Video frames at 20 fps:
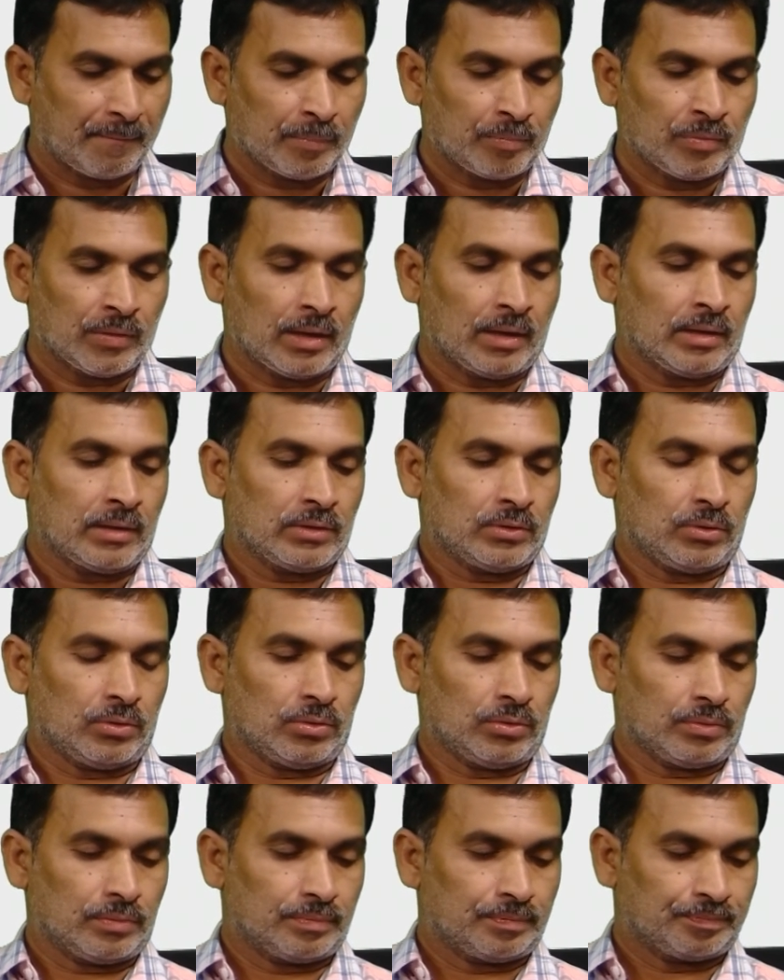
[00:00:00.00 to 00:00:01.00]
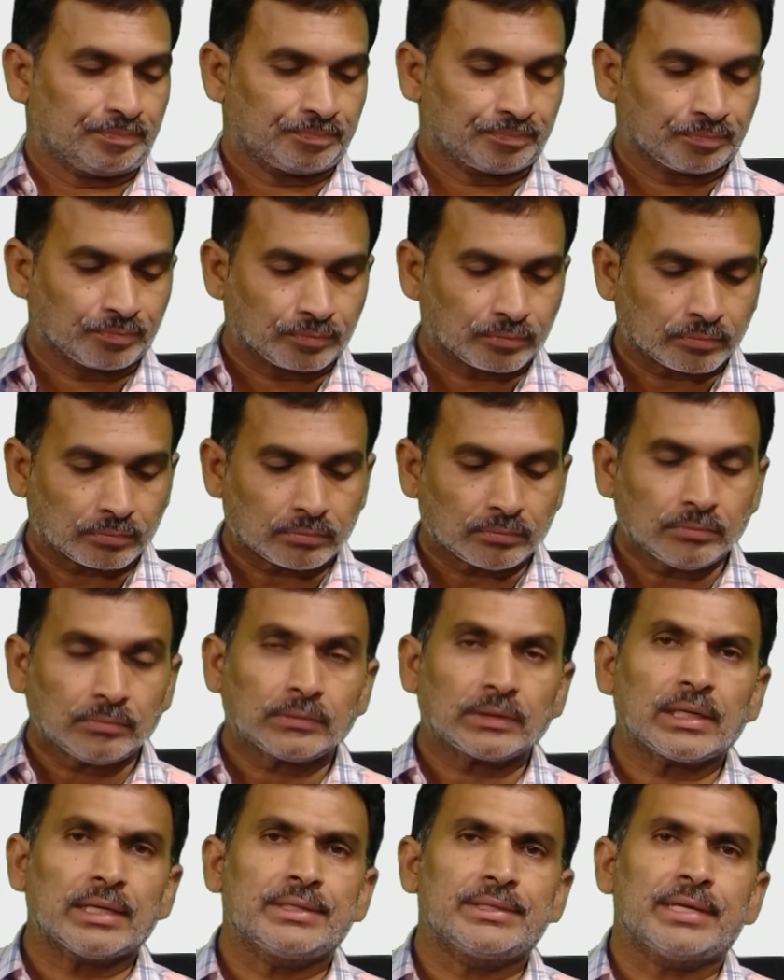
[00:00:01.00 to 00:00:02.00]
So
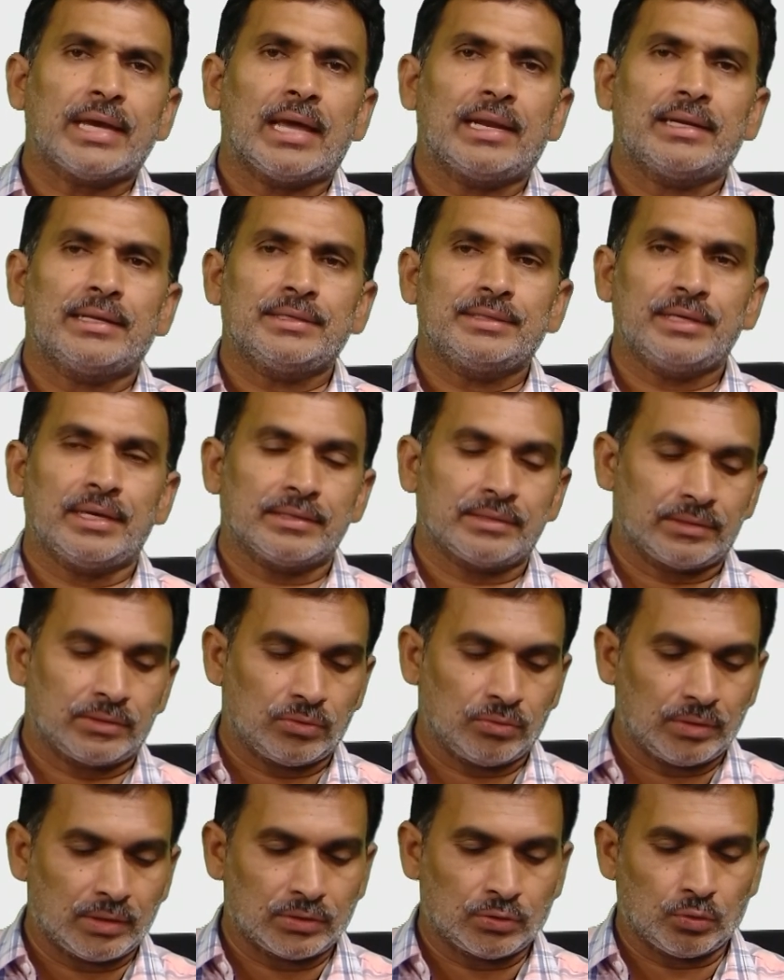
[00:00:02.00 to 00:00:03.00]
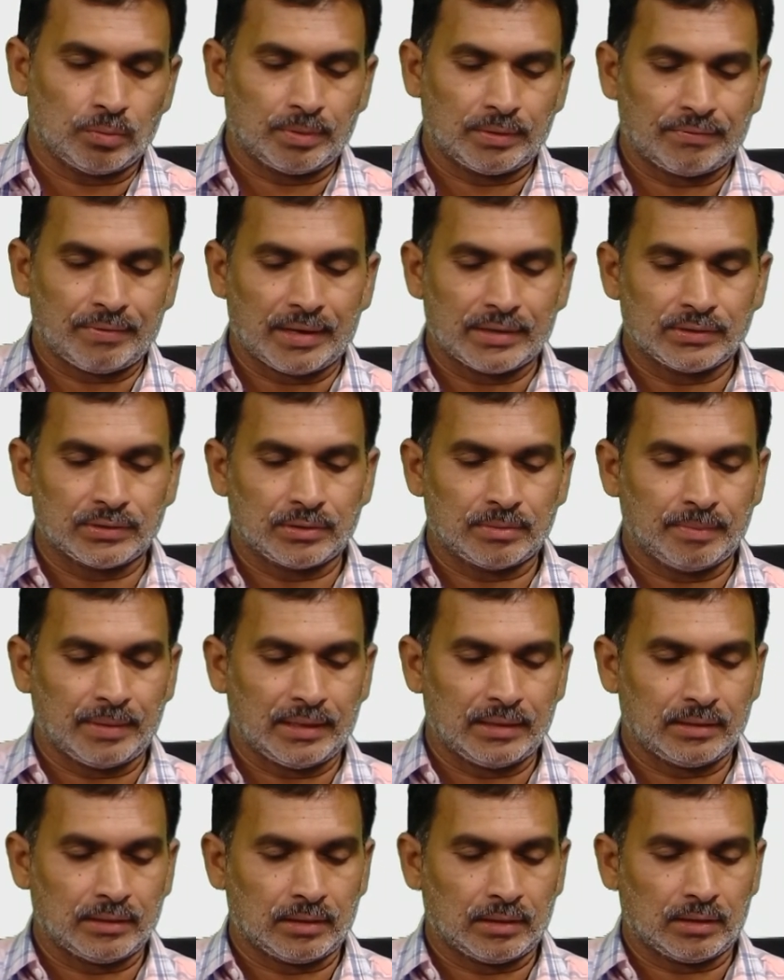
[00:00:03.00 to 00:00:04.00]
challenges to the supervised
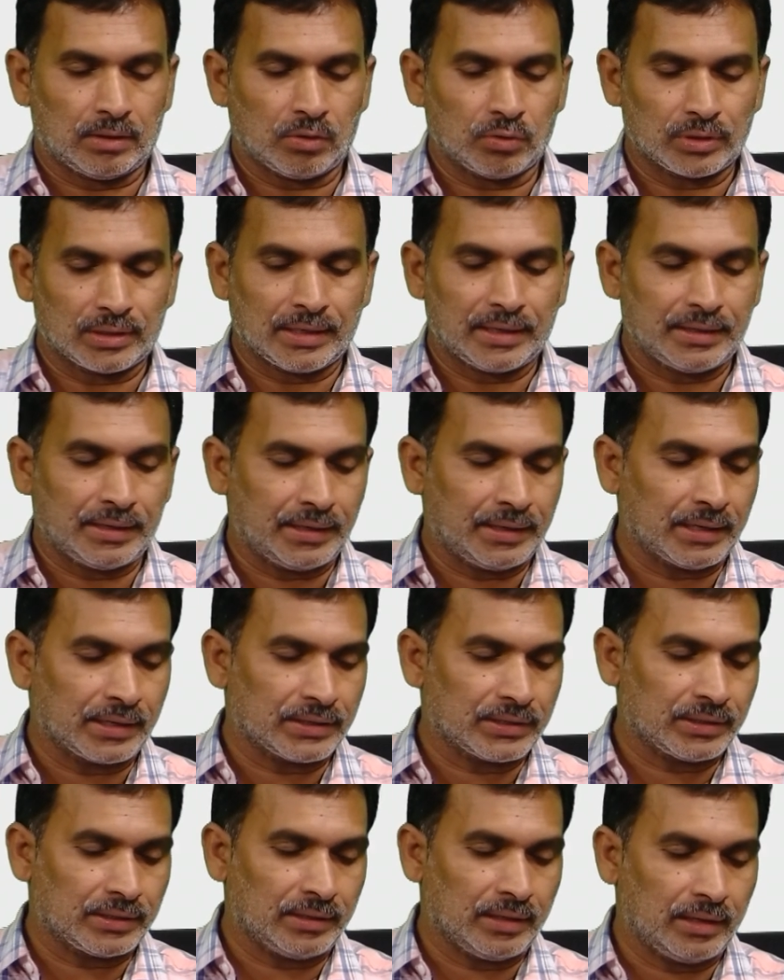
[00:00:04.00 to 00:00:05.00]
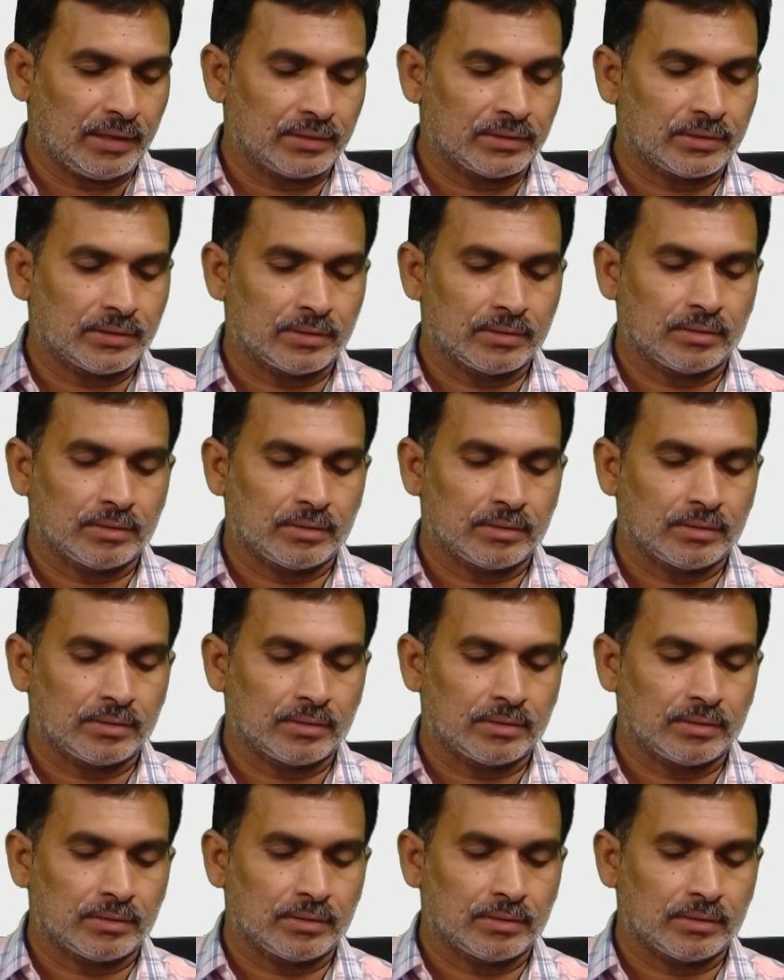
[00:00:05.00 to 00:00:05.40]
outlier detection is